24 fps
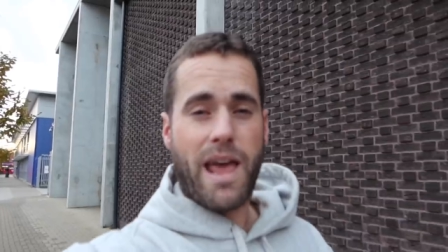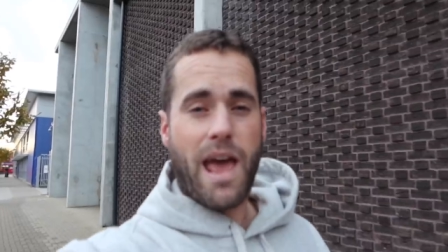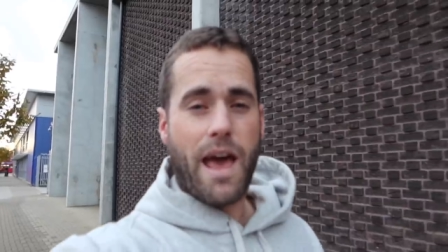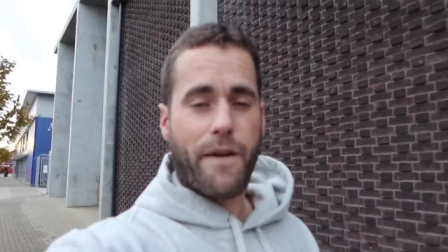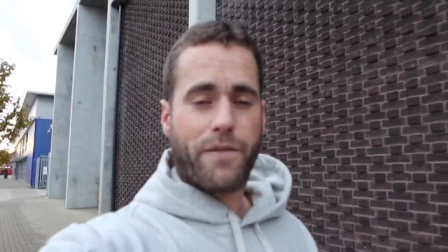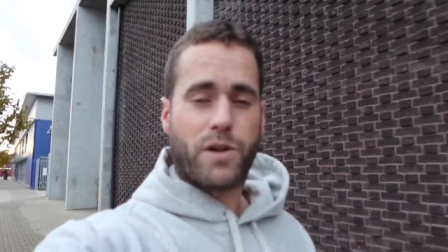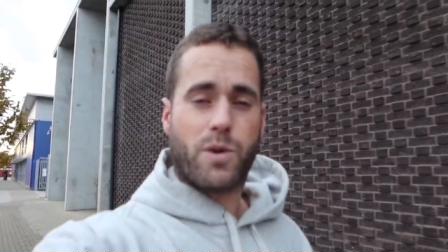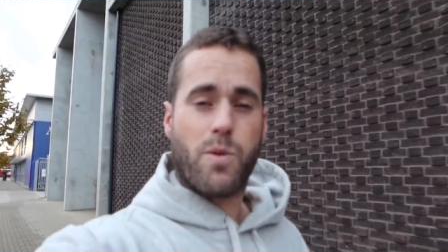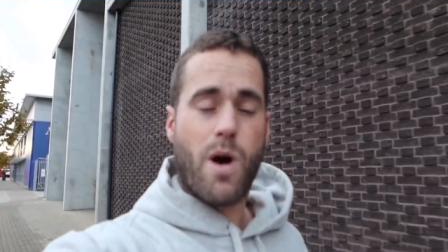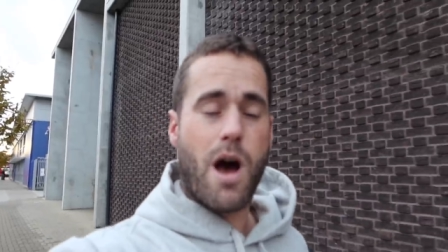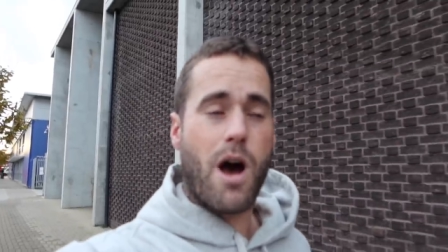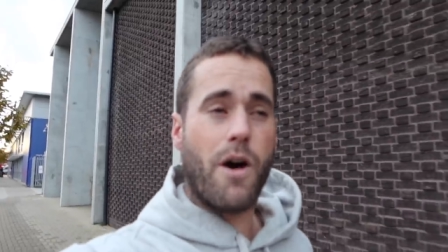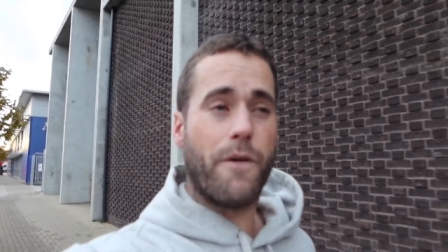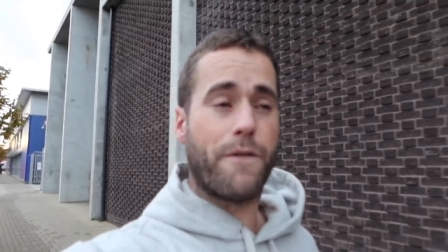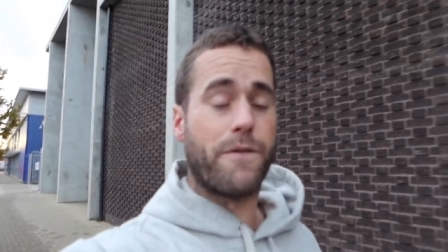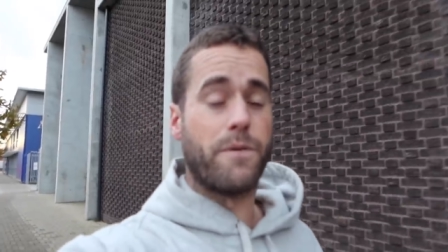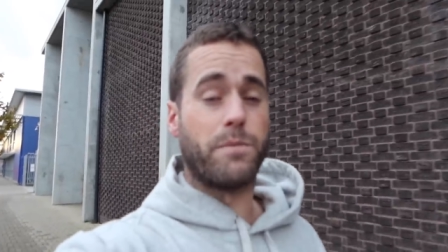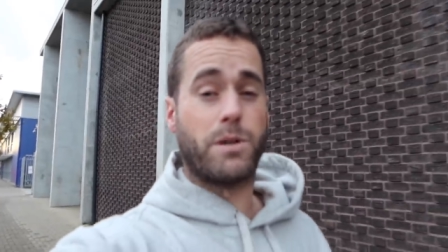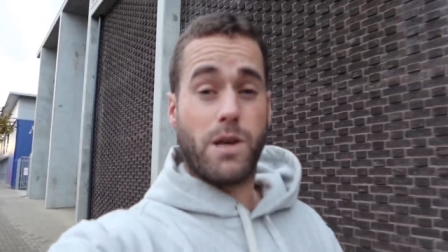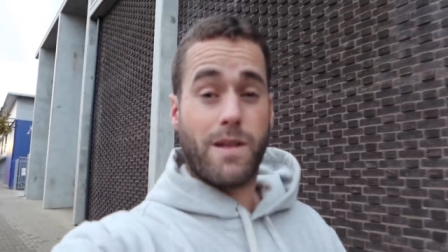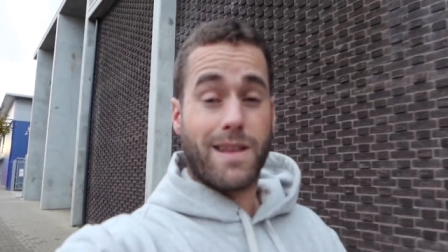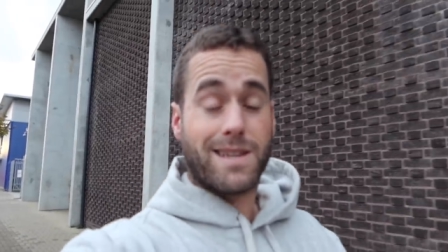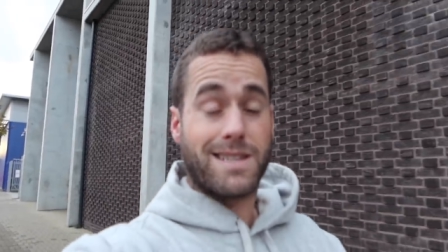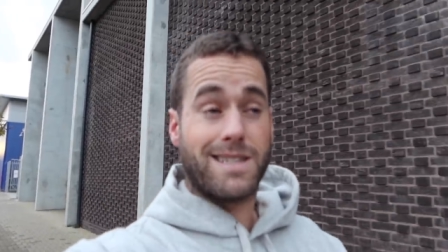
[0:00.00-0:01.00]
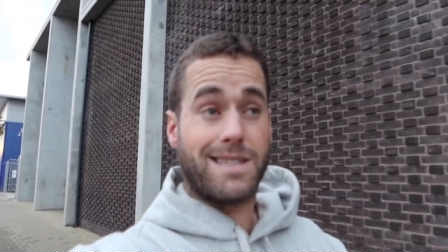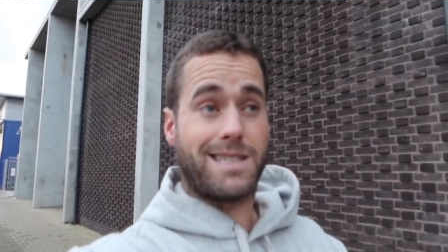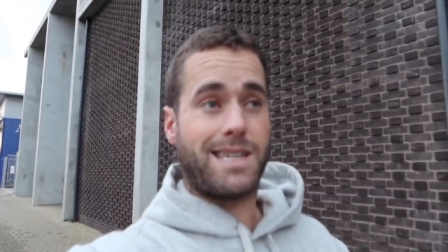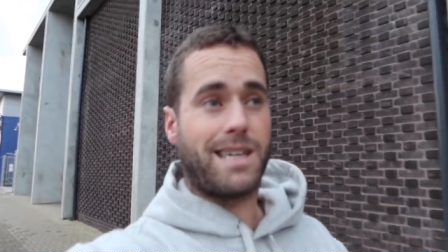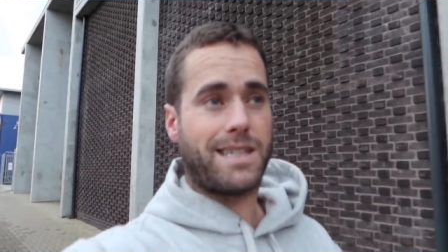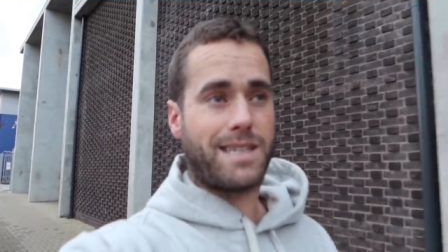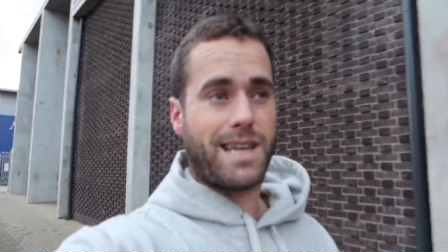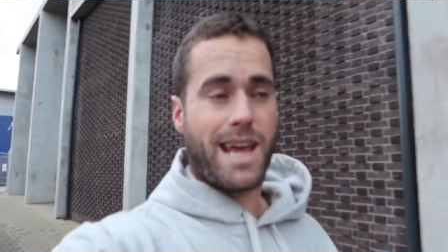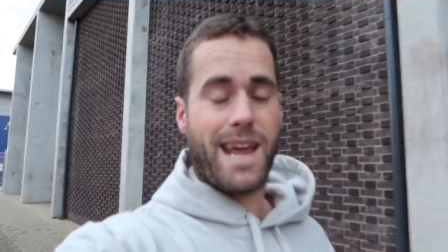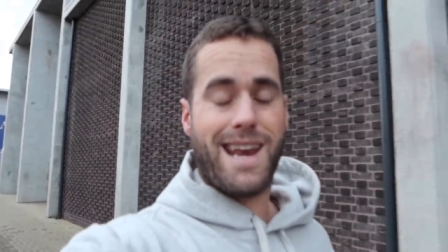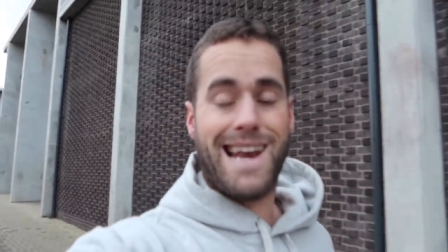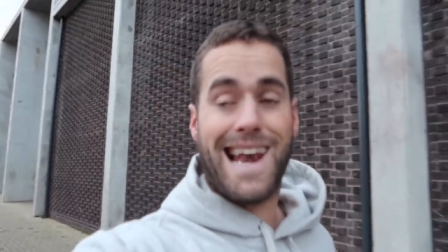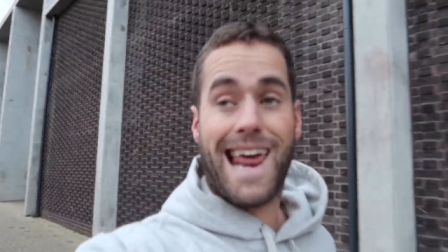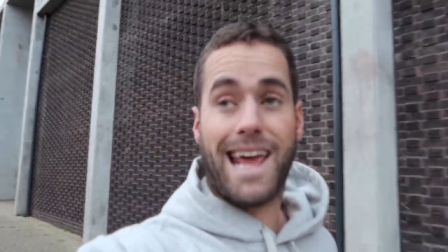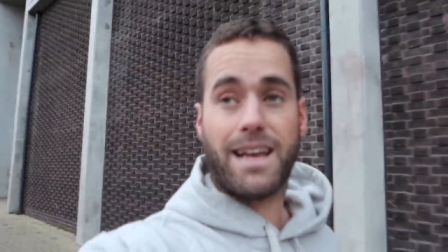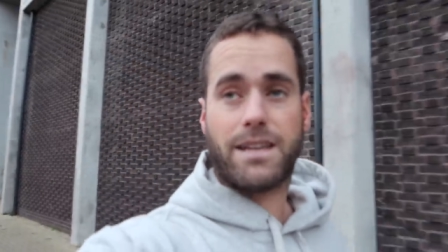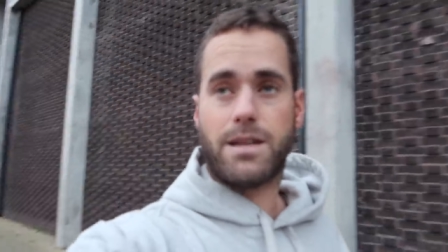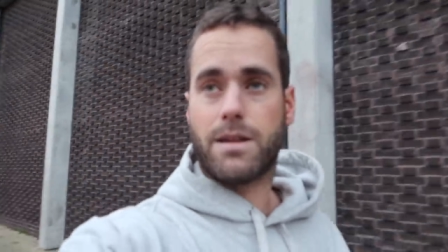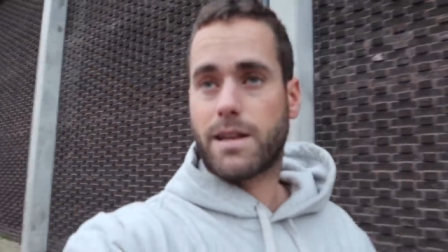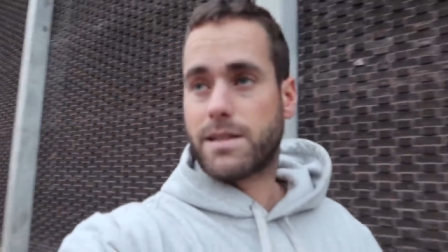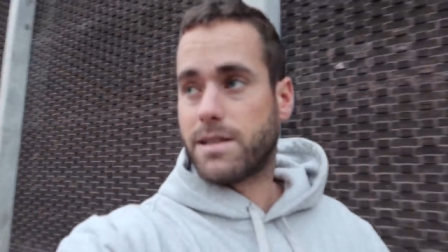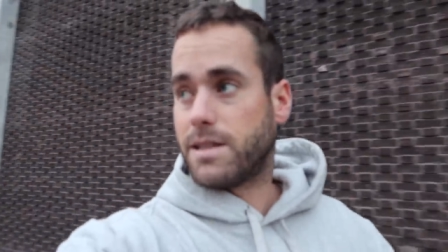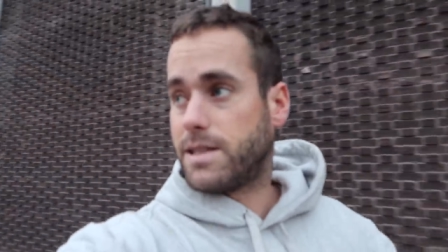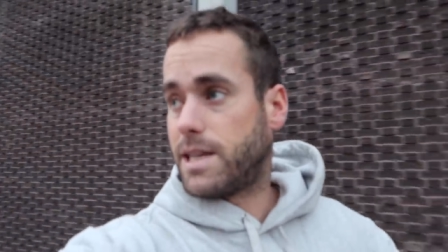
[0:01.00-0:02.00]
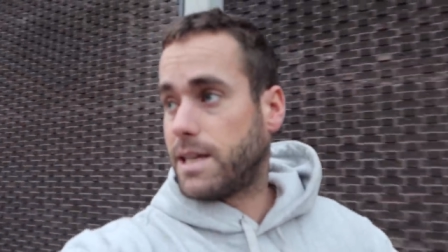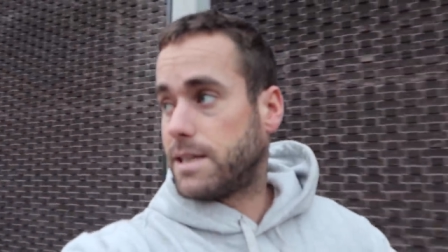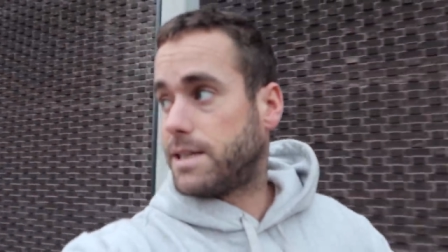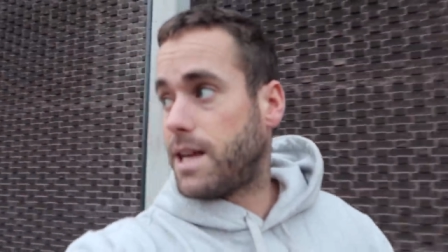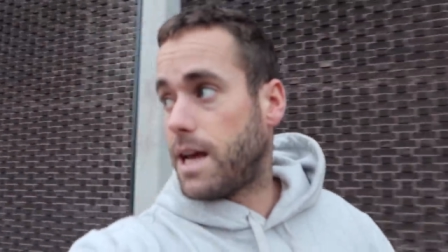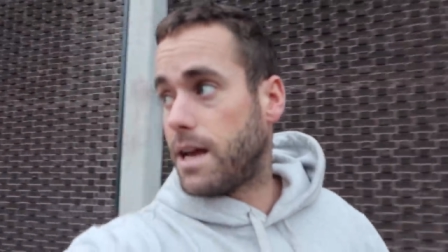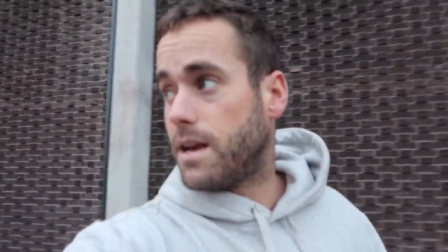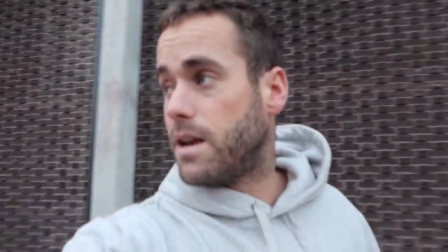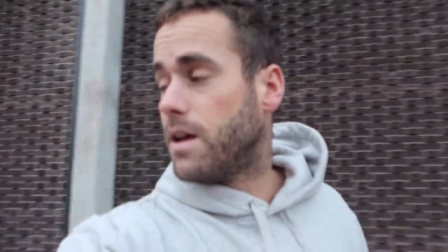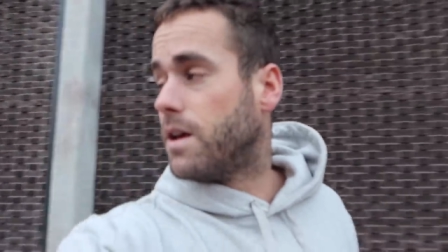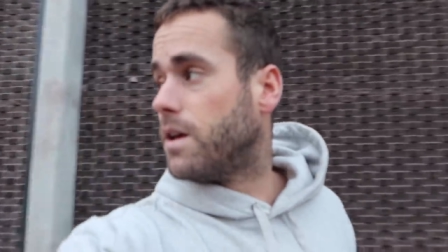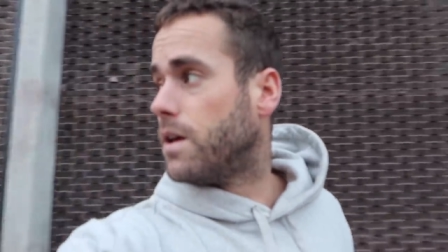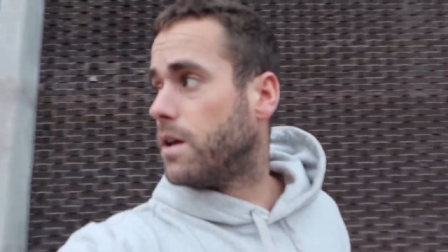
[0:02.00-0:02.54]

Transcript: F12 from 2016, late 2016,